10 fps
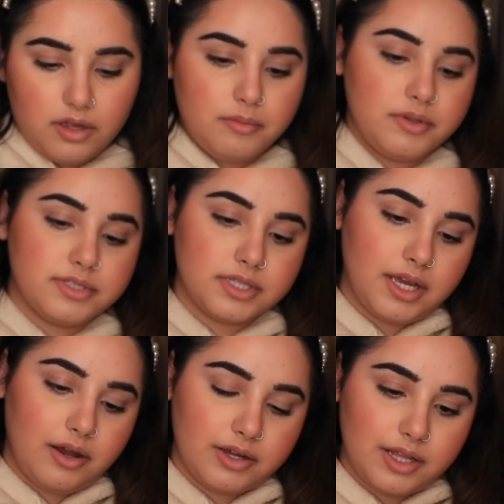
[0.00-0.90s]
I'm using the
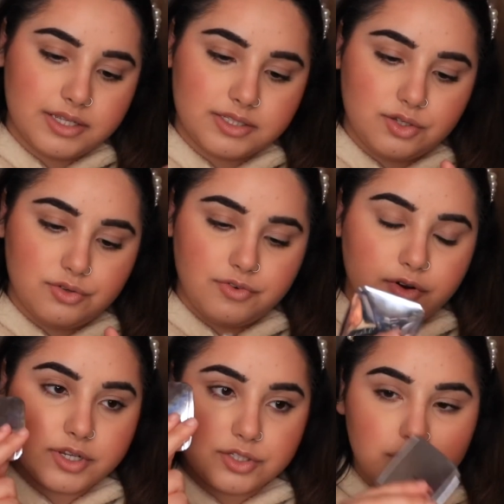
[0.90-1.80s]
Hourglass
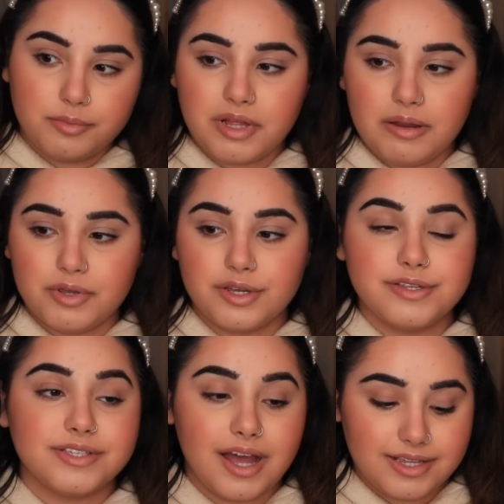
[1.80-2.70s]
Euphoric Strobe Light
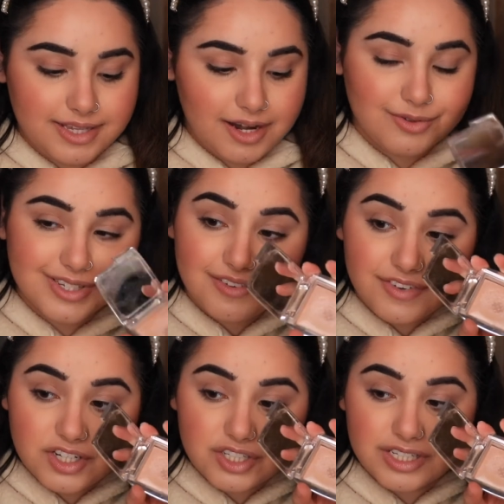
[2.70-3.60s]
because I said I was going to
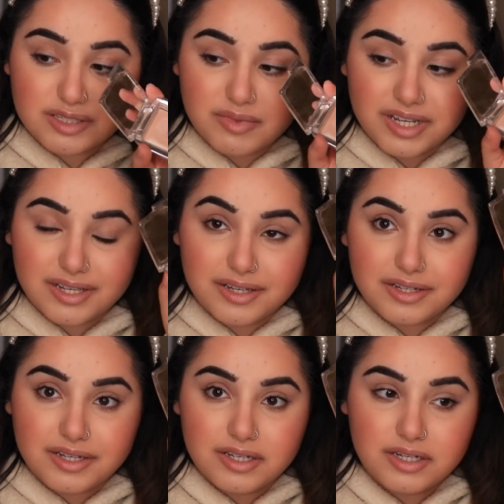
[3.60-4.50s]
finish this in my,
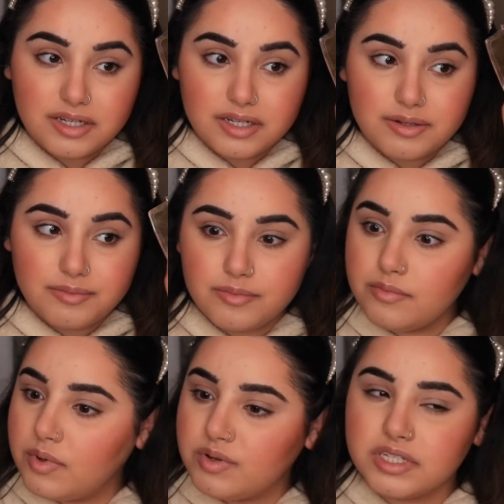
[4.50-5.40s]

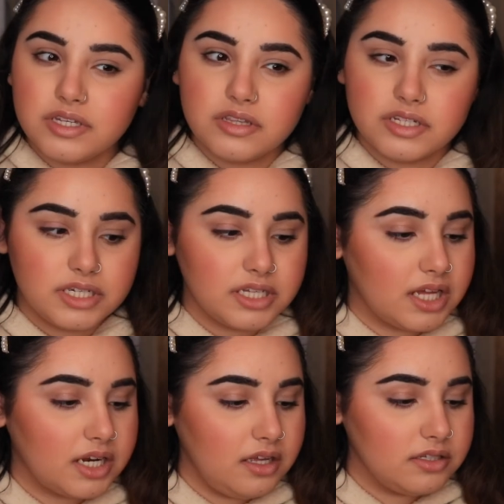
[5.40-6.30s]
what was it? The
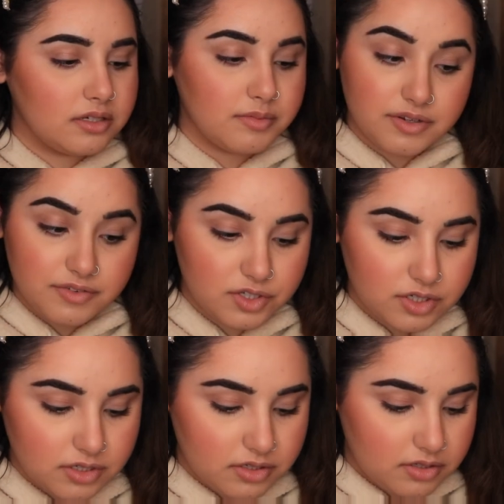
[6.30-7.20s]
declutter. So I'm going to finish
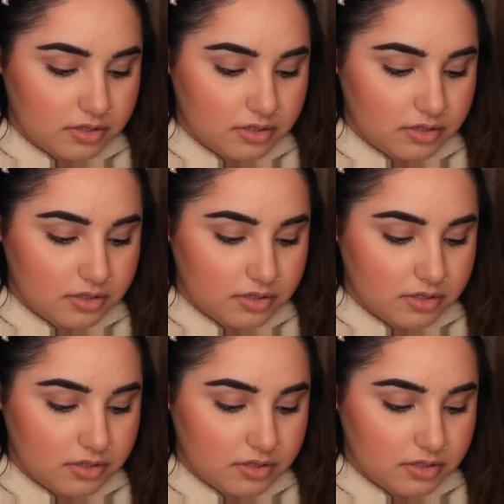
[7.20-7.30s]
it.